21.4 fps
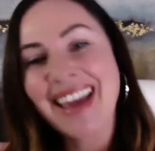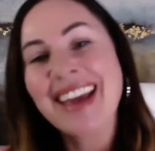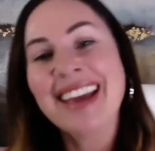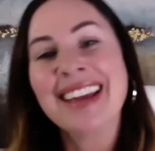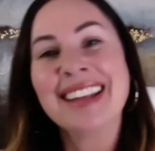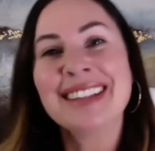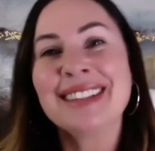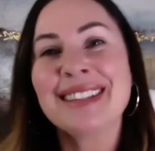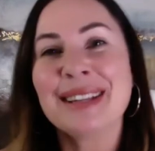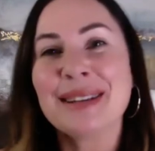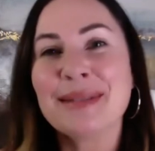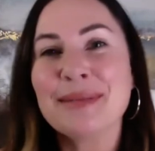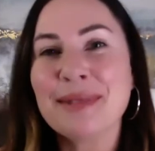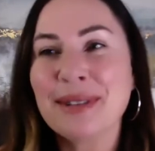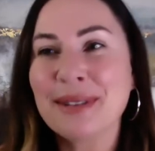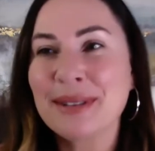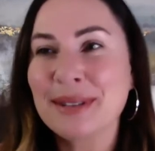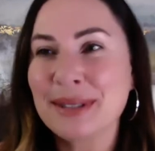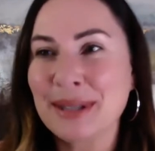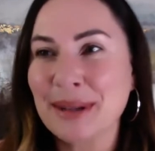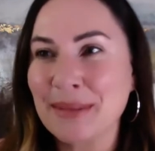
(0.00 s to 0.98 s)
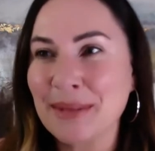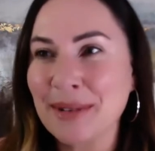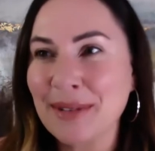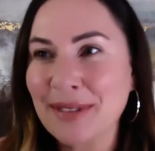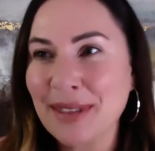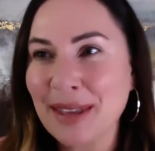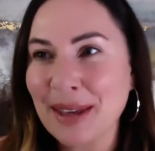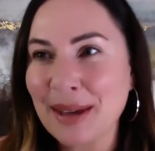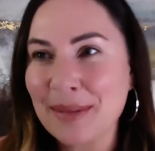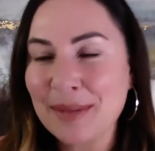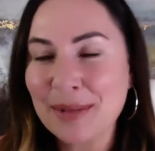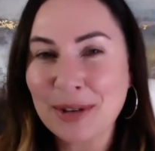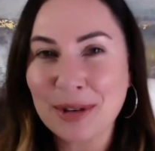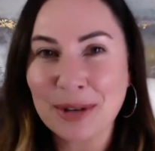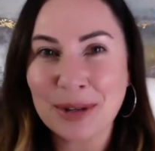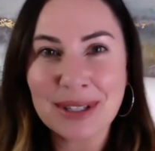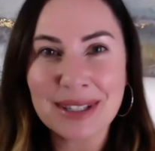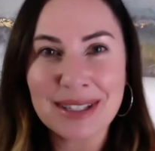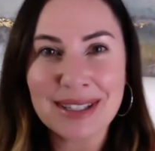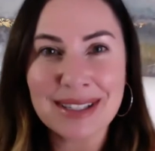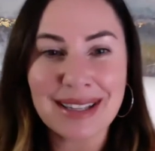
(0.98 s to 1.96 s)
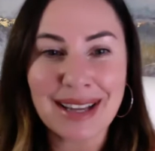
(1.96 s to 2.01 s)
And some of them
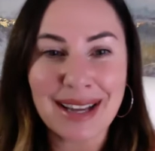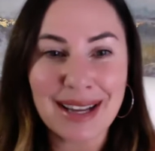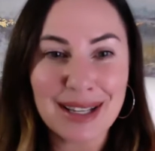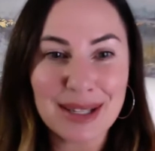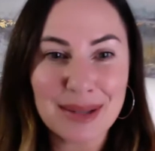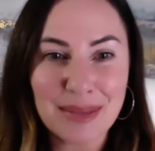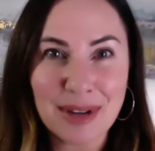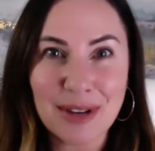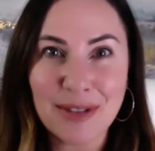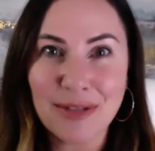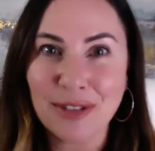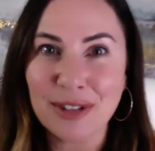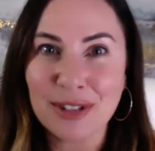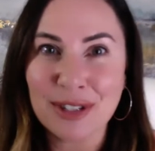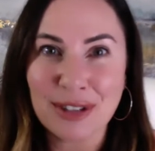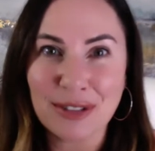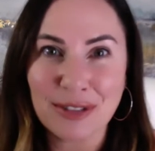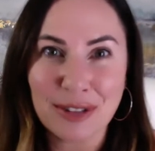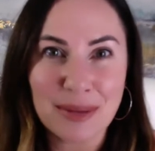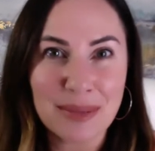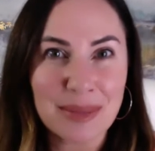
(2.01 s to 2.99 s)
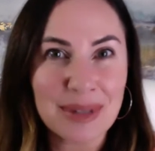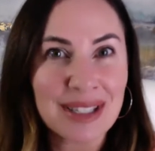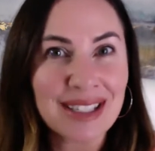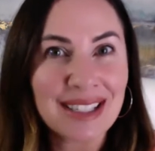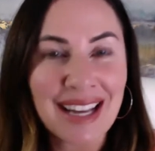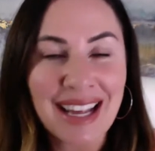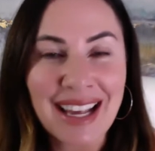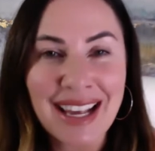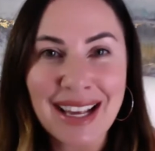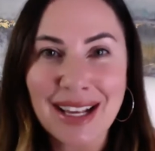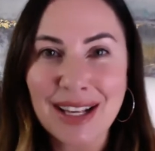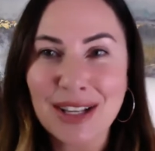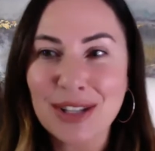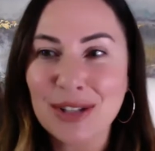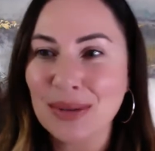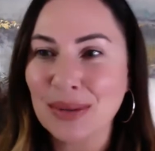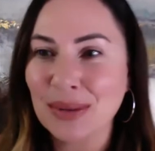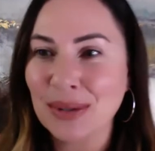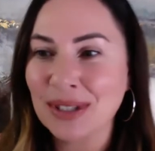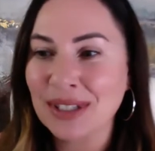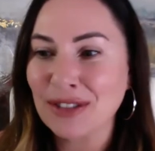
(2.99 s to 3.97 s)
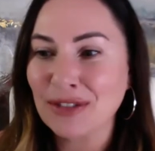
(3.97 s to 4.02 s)
criticize me for different mistakes
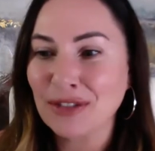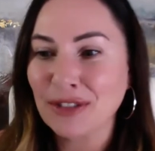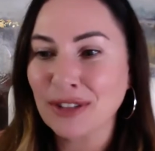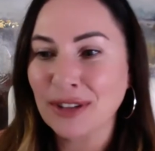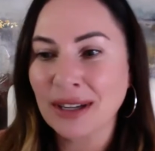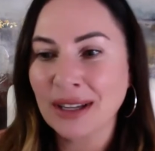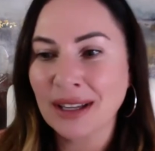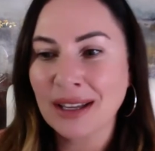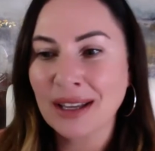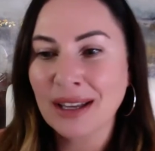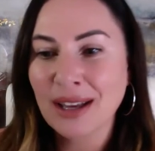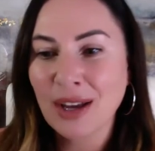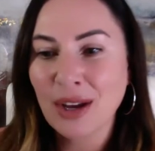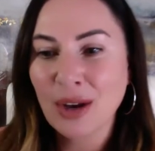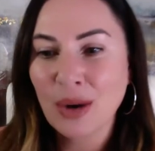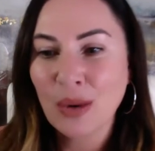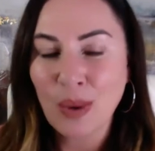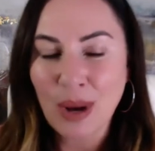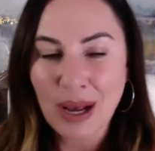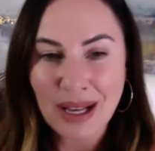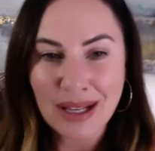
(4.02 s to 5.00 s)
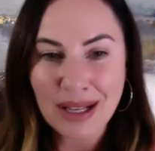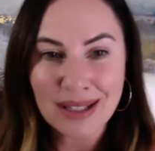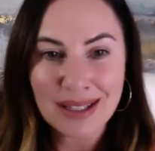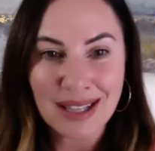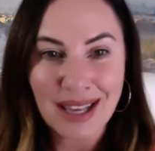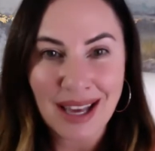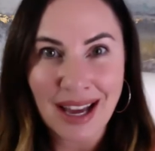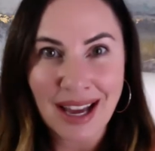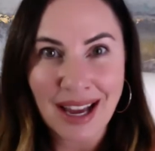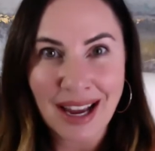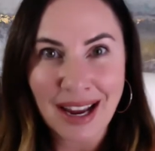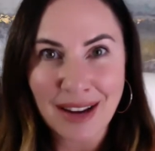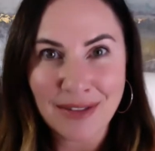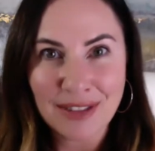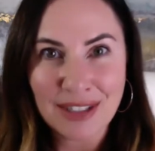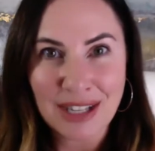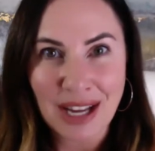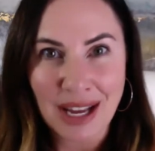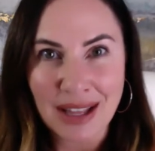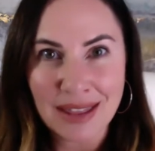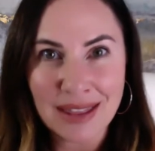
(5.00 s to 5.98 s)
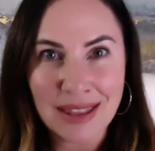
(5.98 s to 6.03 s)
or different ways that I've
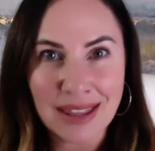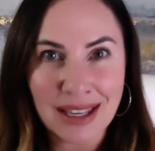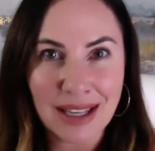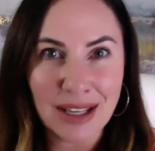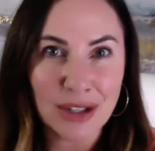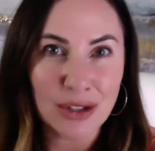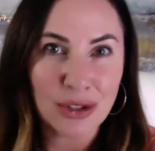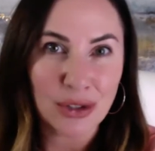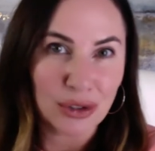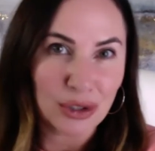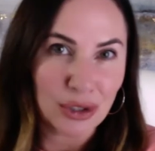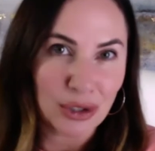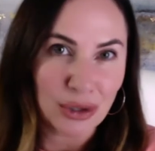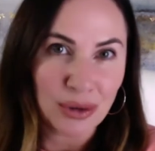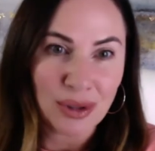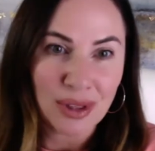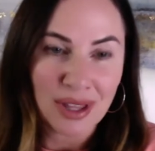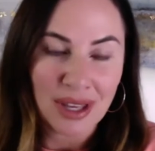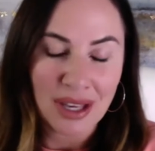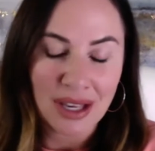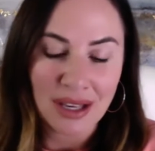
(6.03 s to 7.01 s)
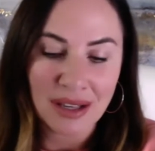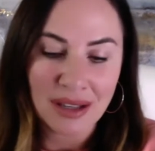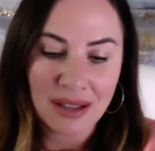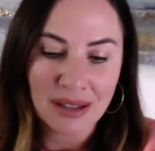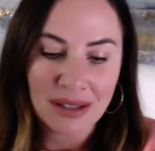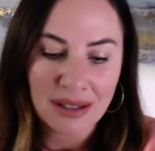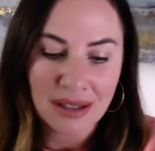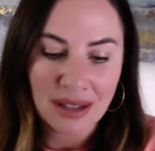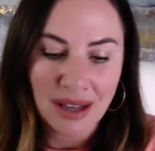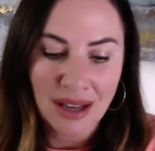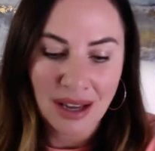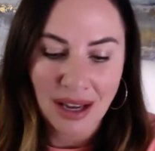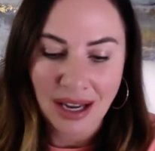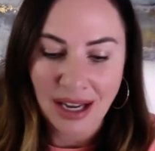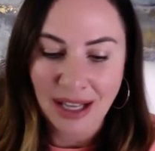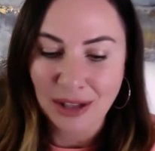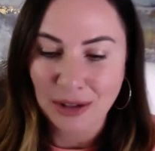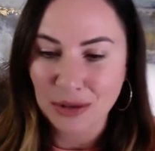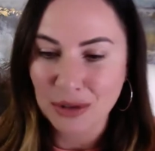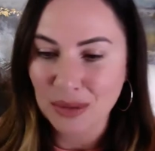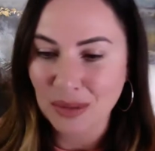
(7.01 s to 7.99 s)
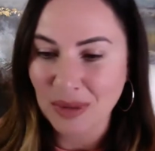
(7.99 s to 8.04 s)
done things or do things. I
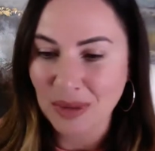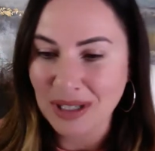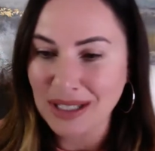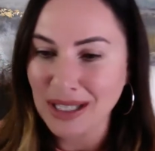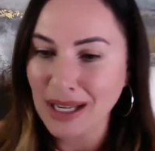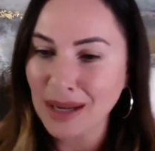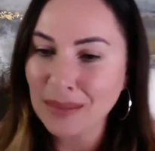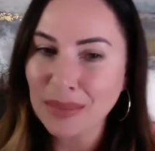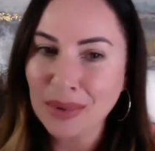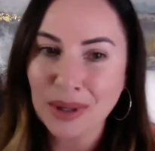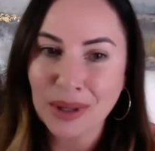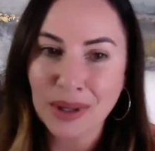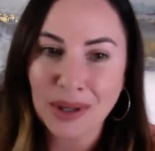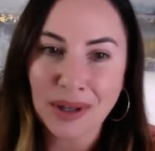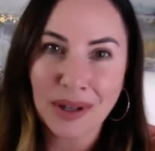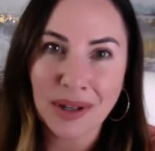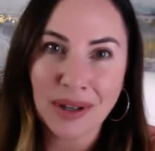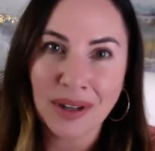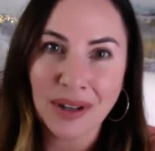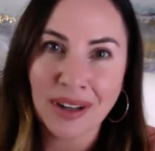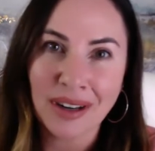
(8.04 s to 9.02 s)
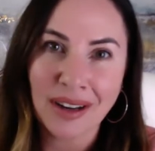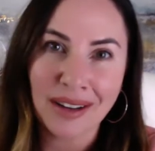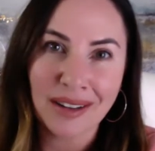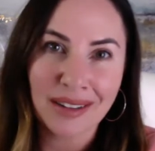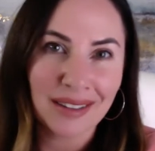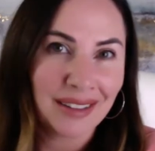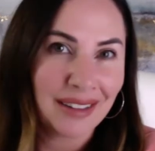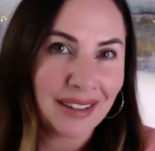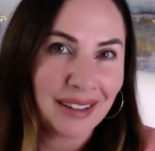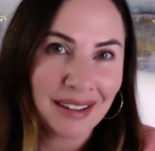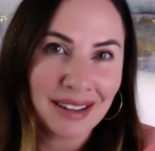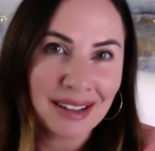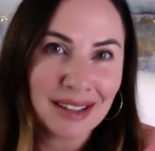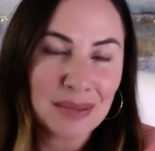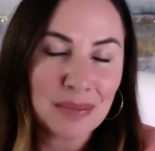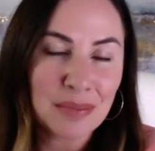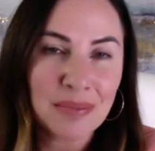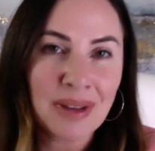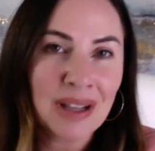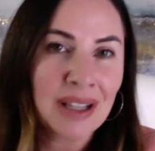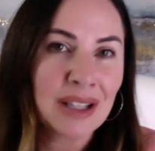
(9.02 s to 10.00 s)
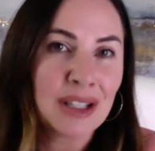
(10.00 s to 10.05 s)
lose my temper.
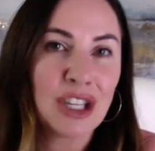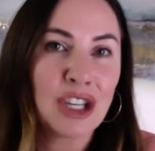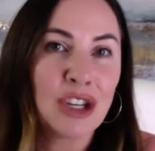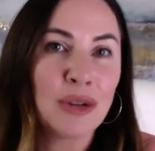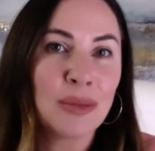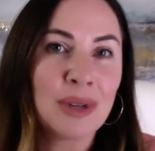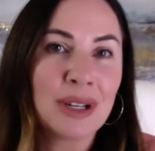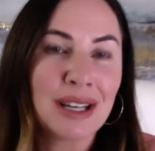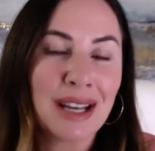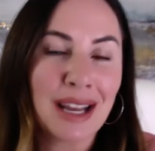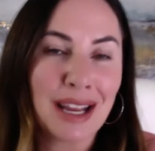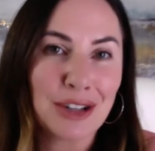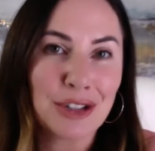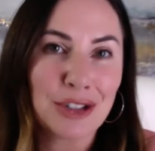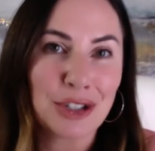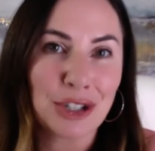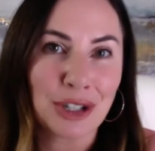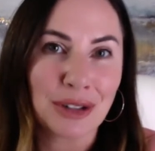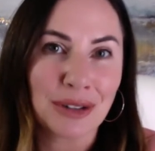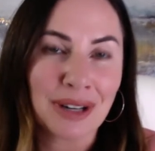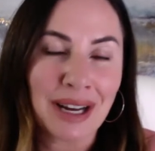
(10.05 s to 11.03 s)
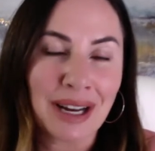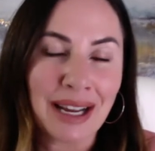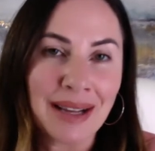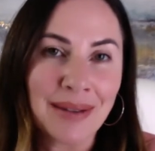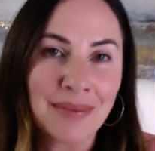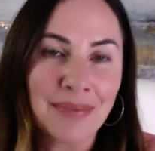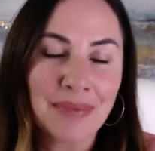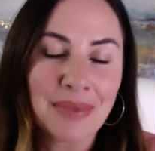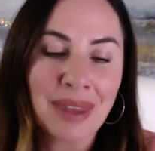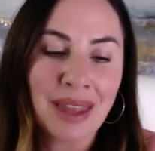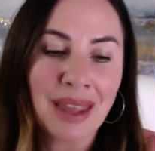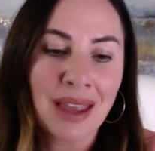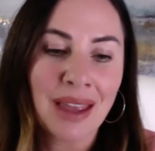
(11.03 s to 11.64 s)
It's human nature, right?